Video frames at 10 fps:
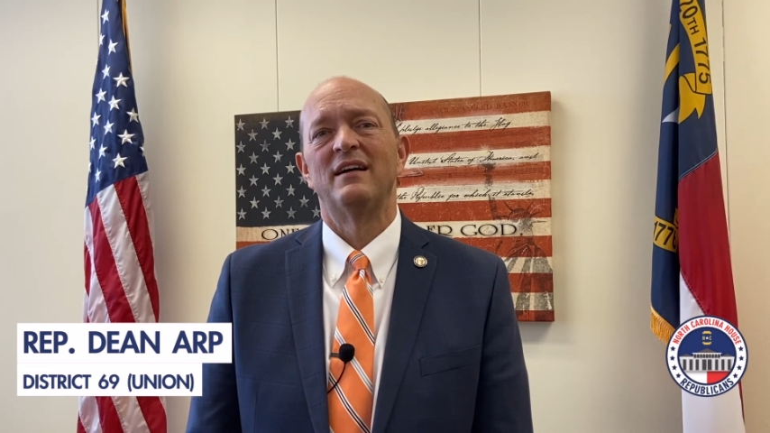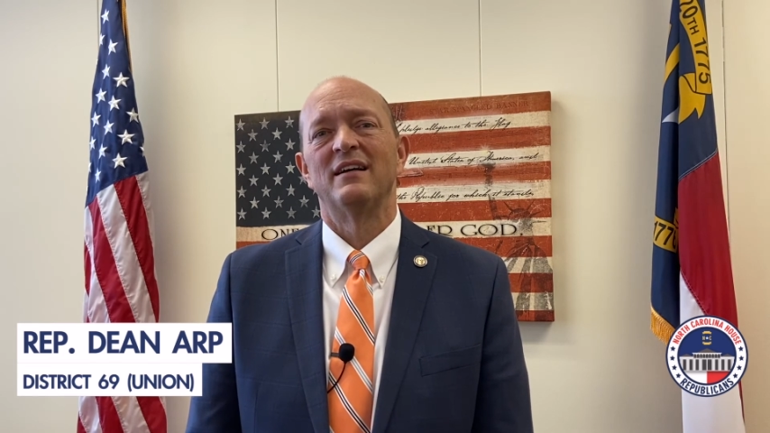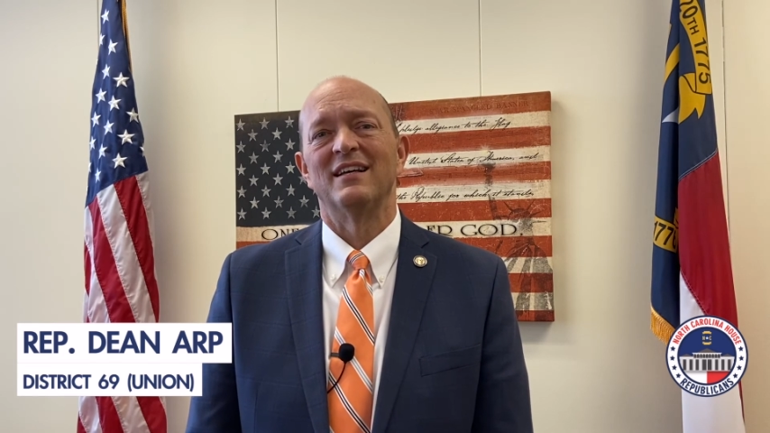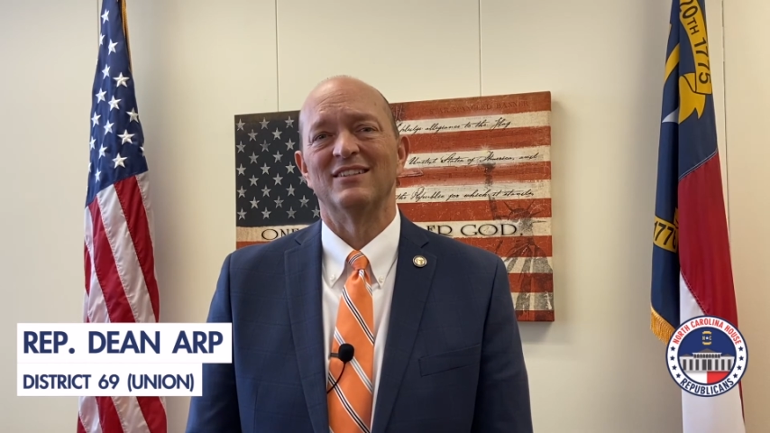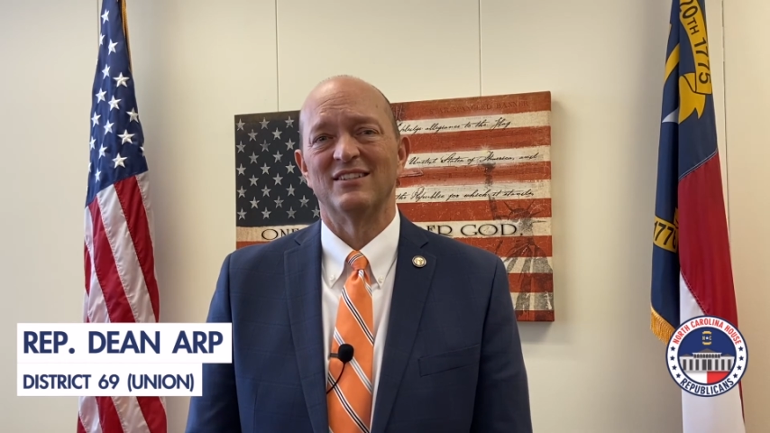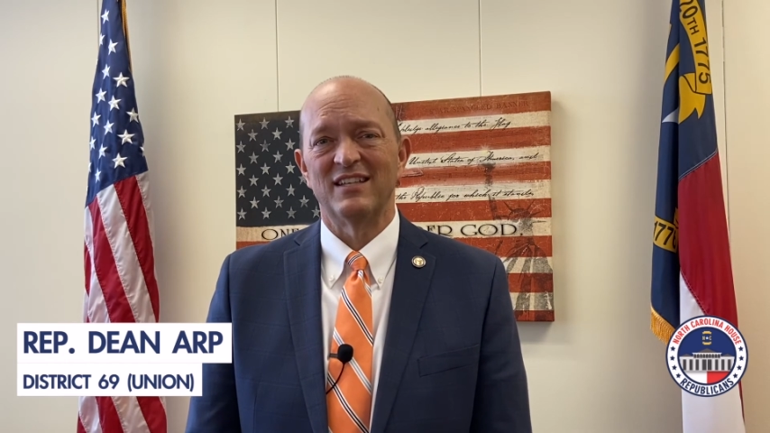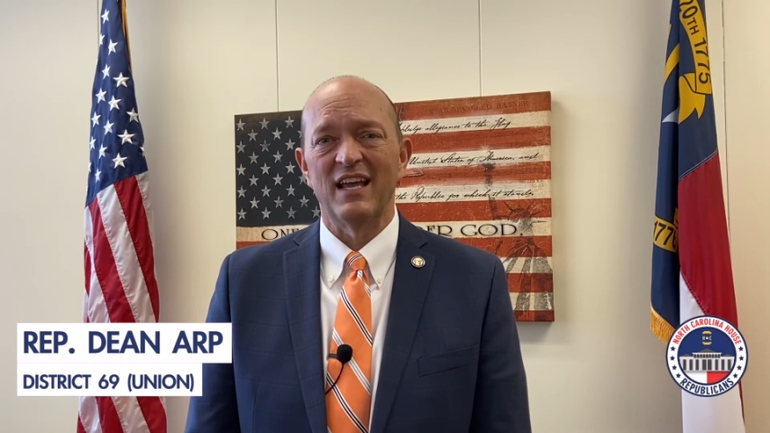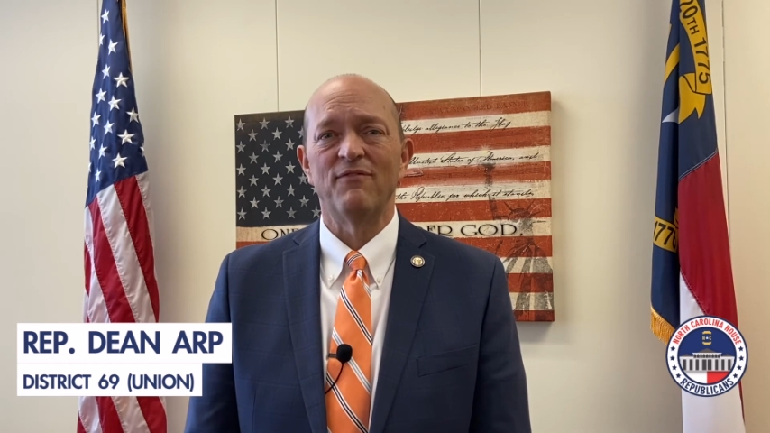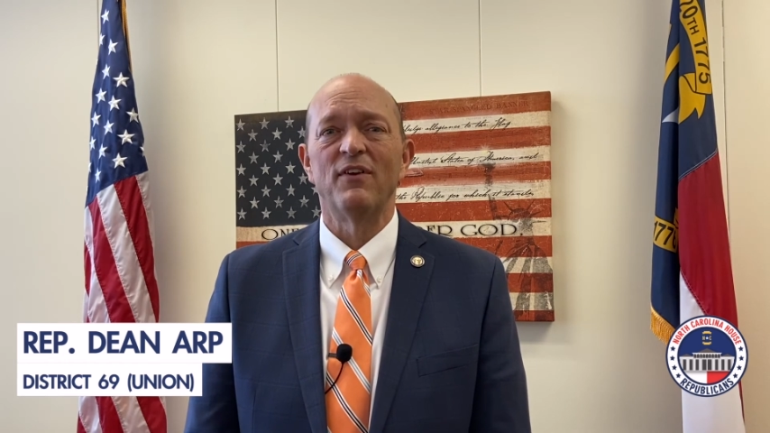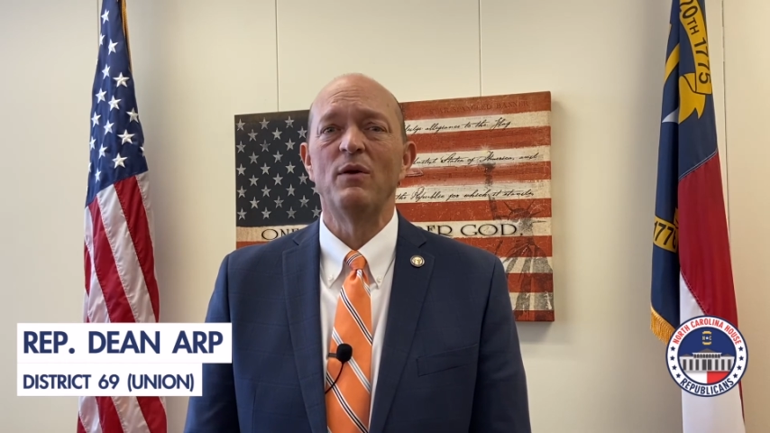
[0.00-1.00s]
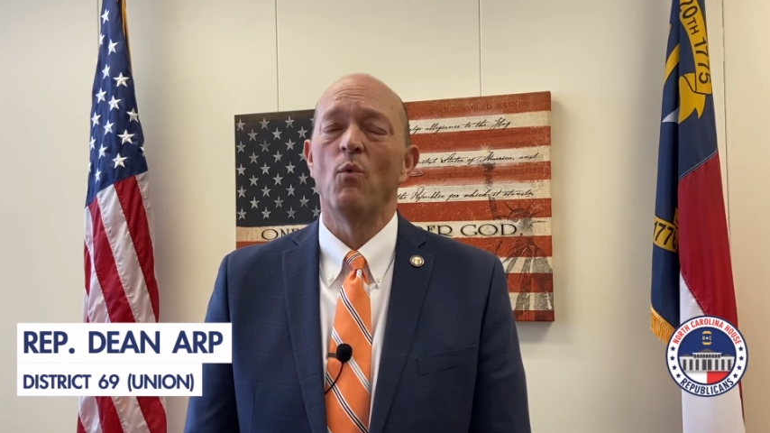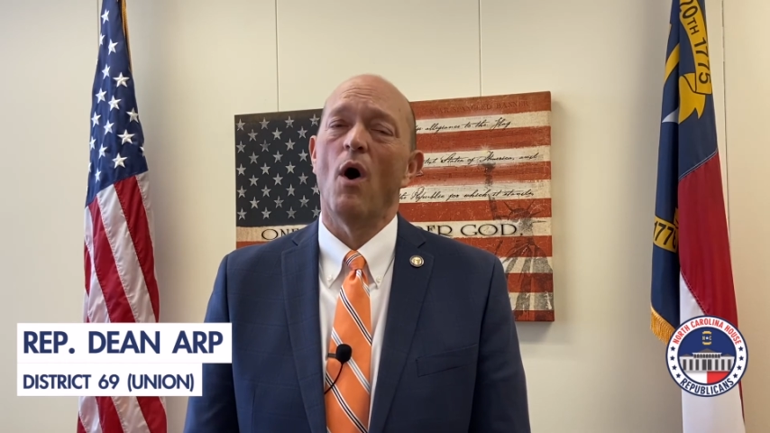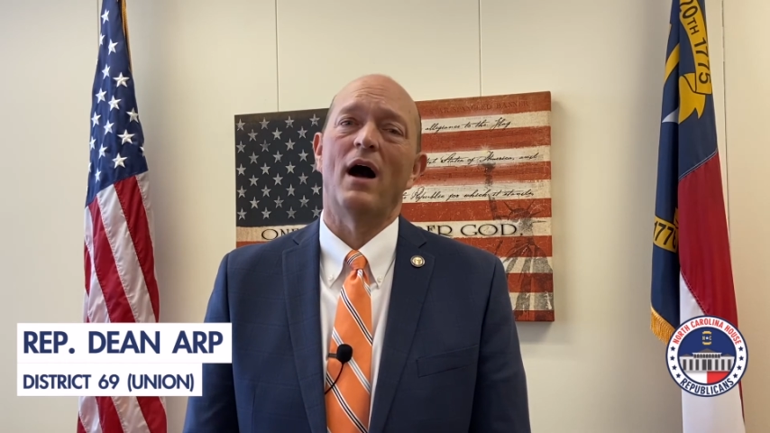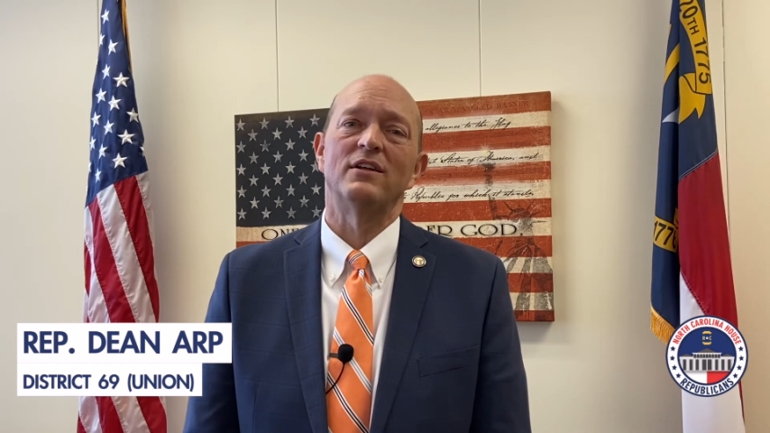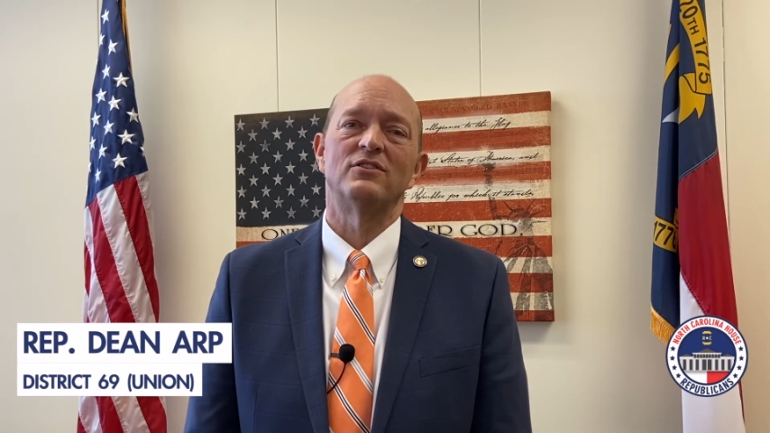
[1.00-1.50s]
can safely
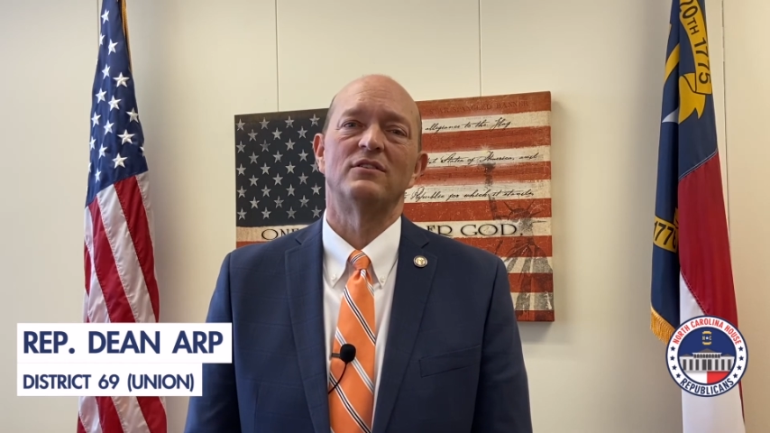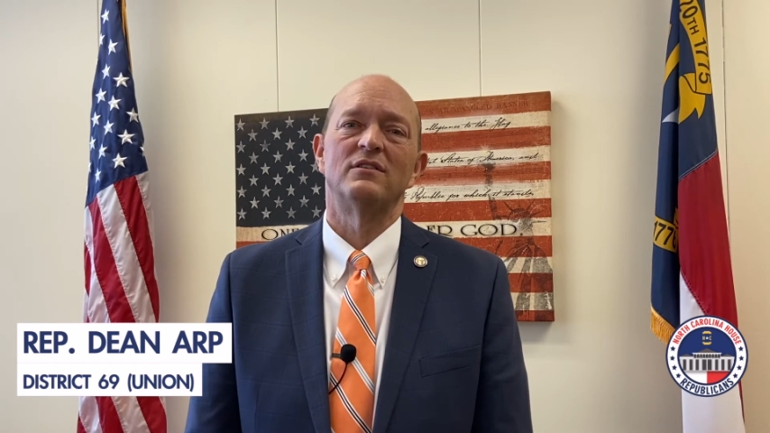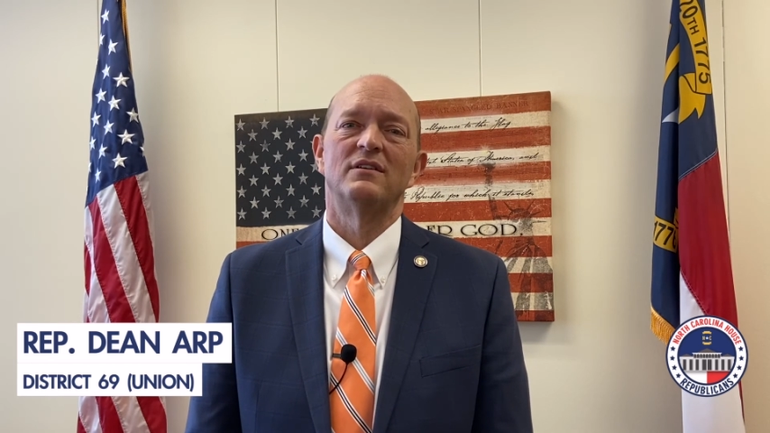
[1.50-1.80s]
watch